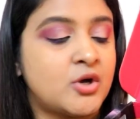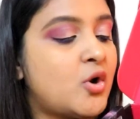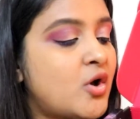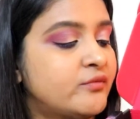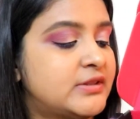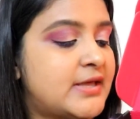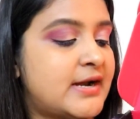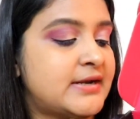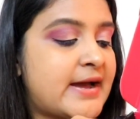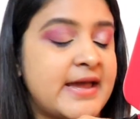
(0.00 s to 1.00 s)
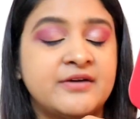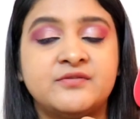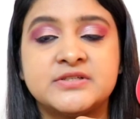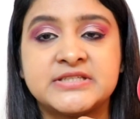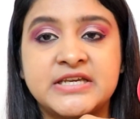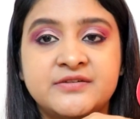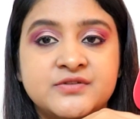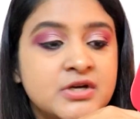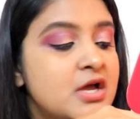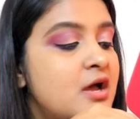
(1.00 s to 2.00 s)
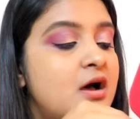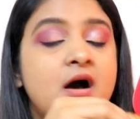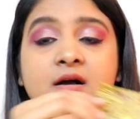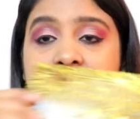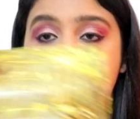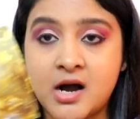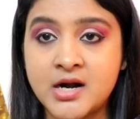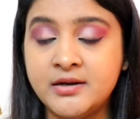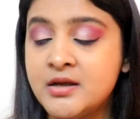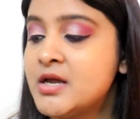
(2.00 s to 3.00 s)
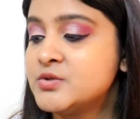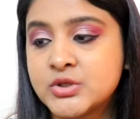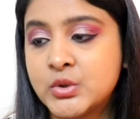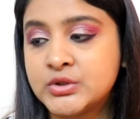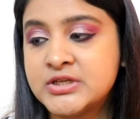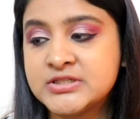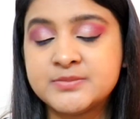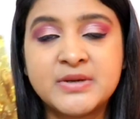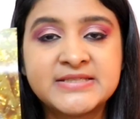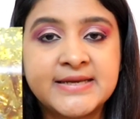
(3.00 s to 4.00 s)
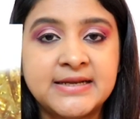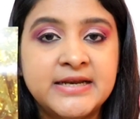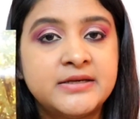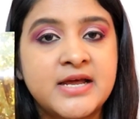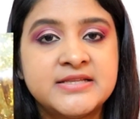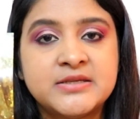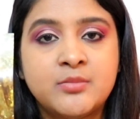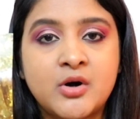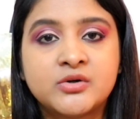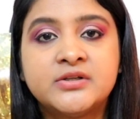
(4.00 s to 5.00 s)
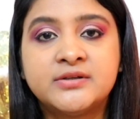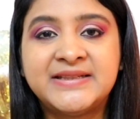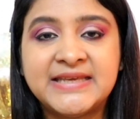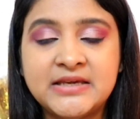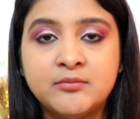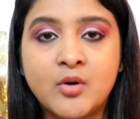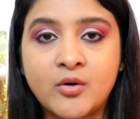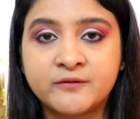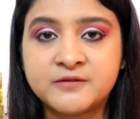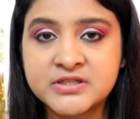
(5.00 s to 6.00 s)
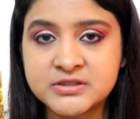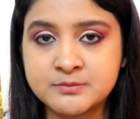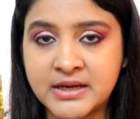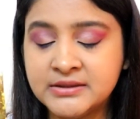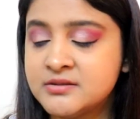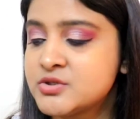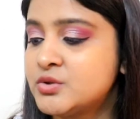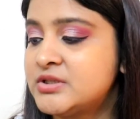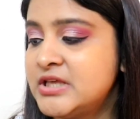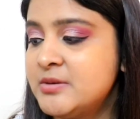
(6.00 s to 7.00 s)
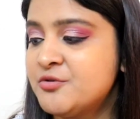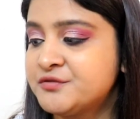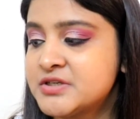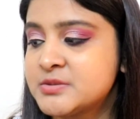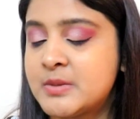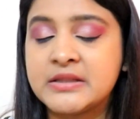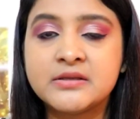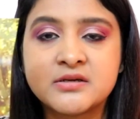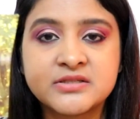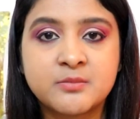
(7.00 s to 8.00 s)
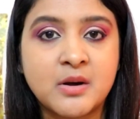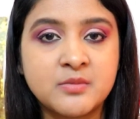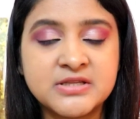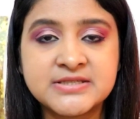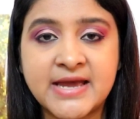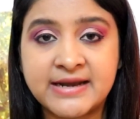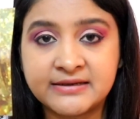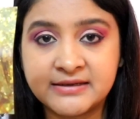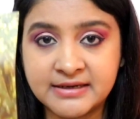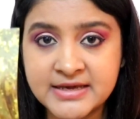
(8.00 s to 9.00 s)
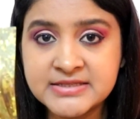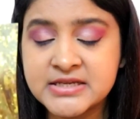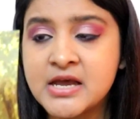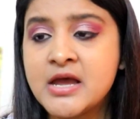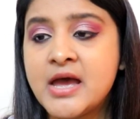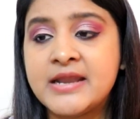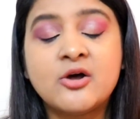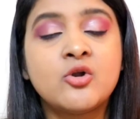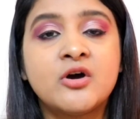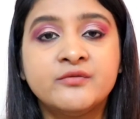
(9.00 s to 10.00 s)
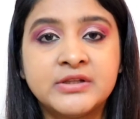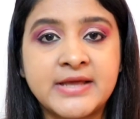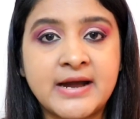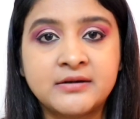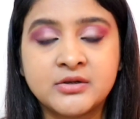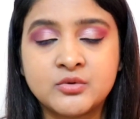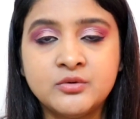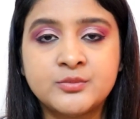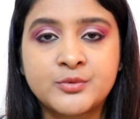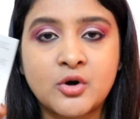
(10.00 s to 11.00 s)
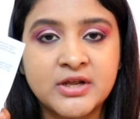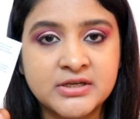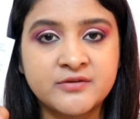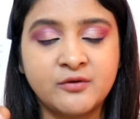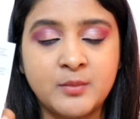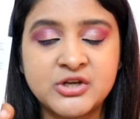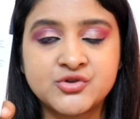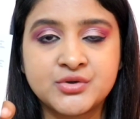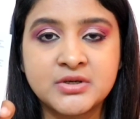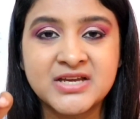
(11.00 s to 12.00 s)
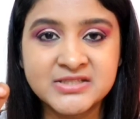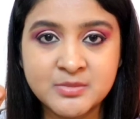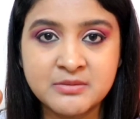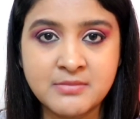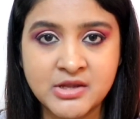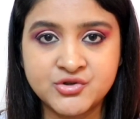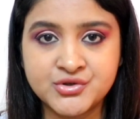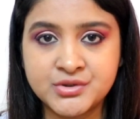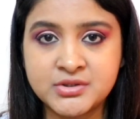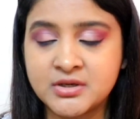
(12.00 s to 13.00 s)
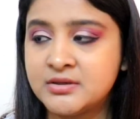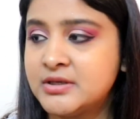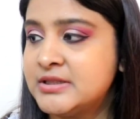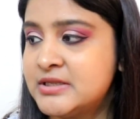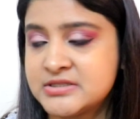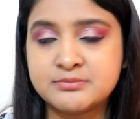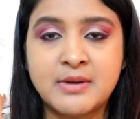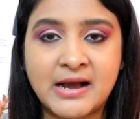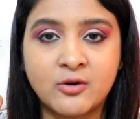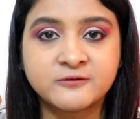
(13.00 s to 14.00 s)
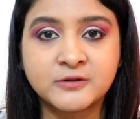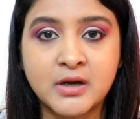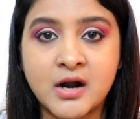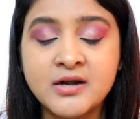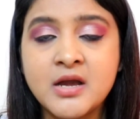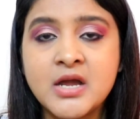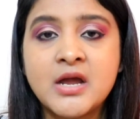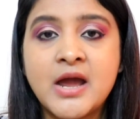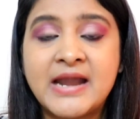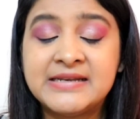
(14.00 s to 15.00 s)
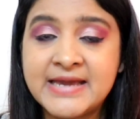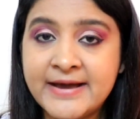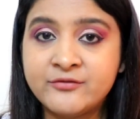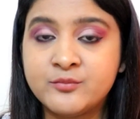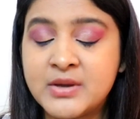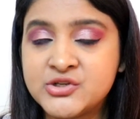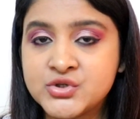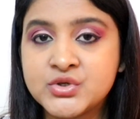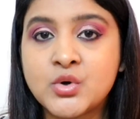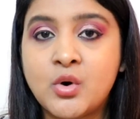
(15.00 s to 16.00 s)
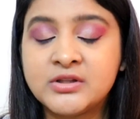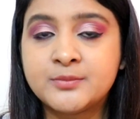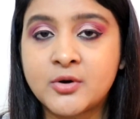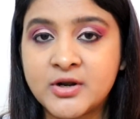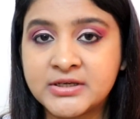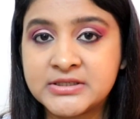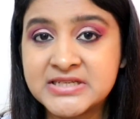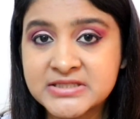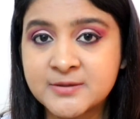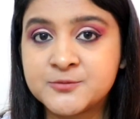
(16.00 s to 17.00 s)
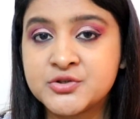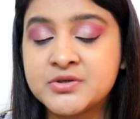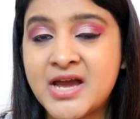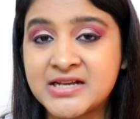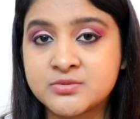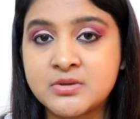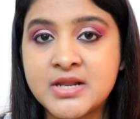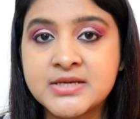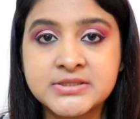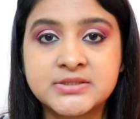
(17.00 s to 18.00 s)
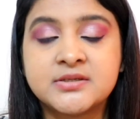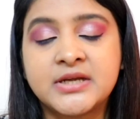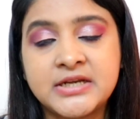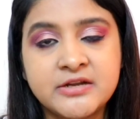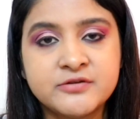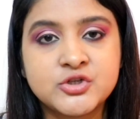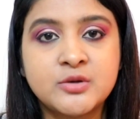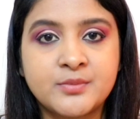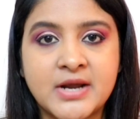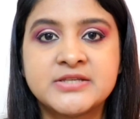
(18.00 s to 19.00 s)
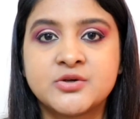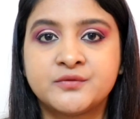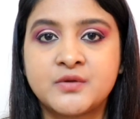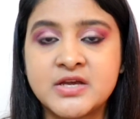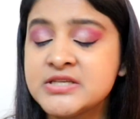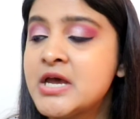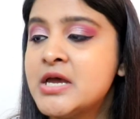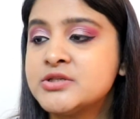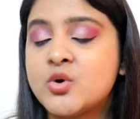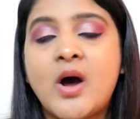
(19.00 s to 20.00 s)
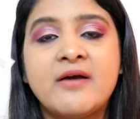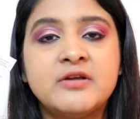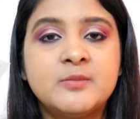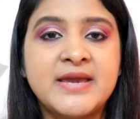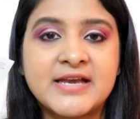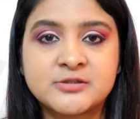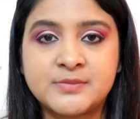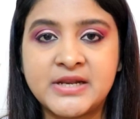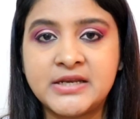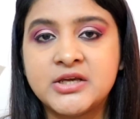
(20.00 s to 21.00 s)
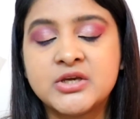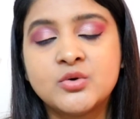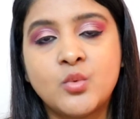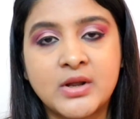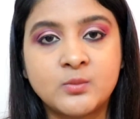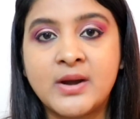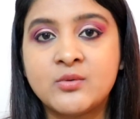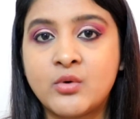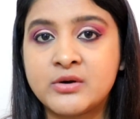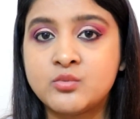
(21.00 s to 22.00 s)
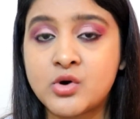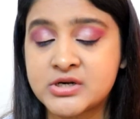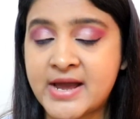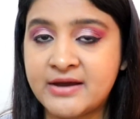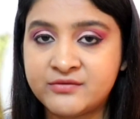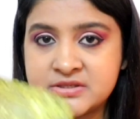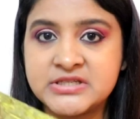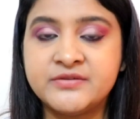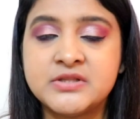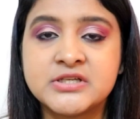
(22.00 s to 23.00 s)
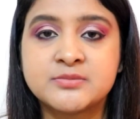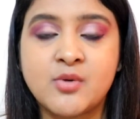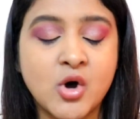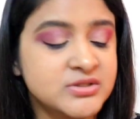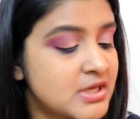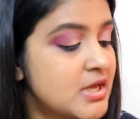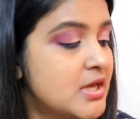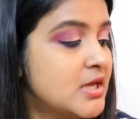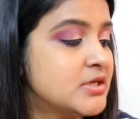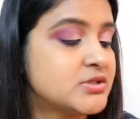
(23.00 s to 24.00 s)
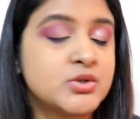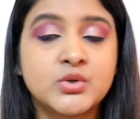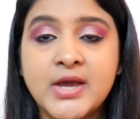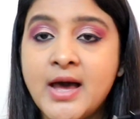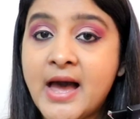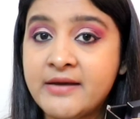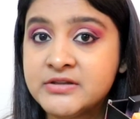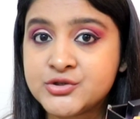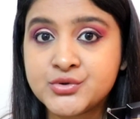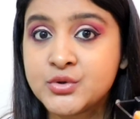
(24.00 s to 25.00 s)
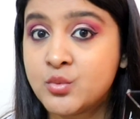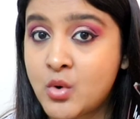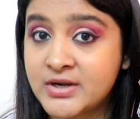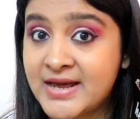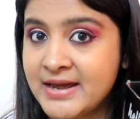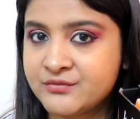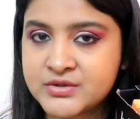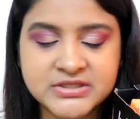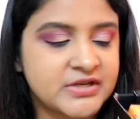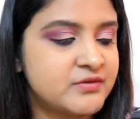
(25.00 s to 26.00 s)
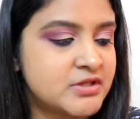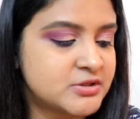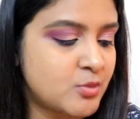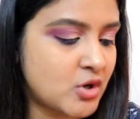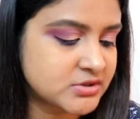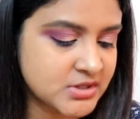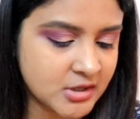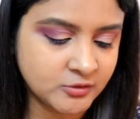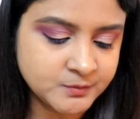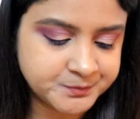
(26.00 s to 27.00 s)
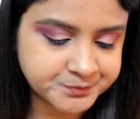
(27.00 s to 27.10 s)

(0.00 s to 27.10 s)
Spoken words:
Along with that, I have received a card. So this basically tells about the theme of this month. So the theme of this month is a bubbles and glitz, and along with that, the product information has been mentioned in this back of the card, and they have mentioned all the product description as well as the individual price of this. So I will be explaining you one by one what I have received in this box. So yeah, I will show you what I have received in this box now.